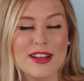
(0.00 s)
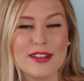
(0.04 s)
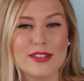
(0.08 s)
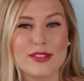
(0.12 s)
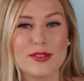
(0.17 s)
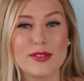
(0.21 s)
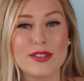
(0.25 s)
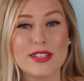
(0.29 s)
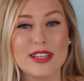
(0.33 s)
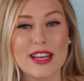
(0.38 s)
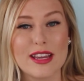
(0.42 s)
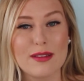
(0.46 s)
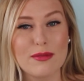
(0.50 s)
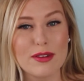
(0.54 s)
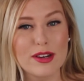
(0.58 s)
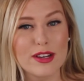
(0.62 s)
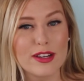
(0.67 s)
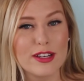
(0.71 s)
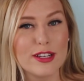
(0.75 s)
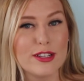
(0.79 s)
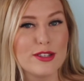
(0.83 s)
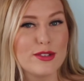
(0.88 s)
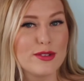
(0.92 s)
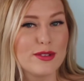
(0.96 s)
So today we're going
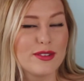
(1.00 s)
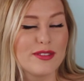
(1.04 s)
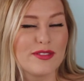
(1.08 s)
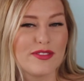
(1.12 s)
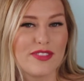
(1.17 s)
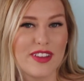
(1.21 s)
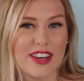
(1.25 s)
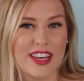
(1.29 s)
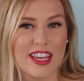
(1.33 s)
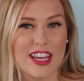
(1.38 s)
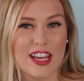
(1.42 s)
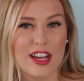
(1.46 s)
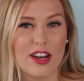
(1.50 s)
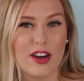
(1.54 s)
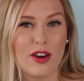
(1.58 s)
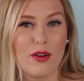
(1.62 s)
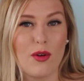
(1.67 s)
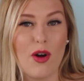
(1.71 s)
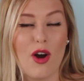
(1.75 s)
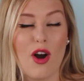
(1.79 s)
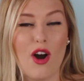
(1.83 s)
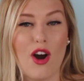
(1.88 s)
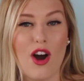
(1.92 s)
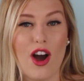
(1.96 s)
to do a
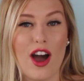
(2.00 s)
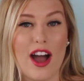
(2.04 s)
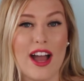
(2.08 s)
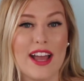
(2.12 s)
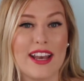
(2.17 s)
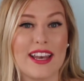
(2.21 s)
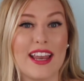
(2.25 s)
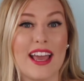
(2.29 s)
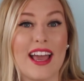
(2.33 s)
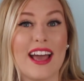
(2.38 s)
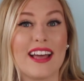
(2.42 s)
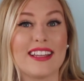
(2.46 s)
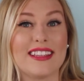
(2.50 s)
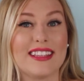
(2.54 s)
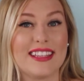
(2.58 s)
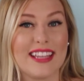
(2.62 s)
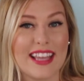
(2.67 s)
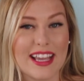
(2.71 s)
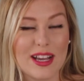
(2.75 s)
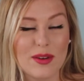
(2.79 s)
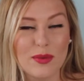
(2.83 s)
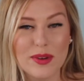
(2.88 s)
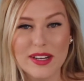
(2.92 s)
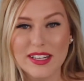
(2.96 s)
video on
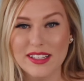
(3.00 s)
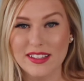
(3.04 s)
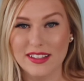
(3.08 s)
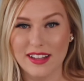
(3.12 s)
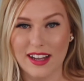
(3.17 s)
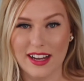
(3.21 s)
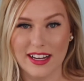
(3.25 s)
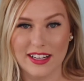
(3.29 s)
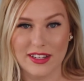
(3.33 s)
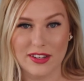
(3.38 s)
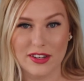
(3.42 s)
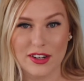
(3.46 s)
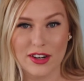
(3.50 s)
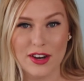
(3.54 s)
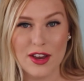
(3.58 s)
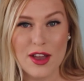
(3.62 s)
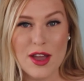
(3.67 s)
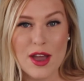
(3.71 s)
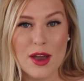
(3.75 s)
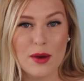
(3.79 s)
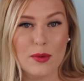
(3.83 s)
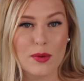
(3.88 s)
liquid liner.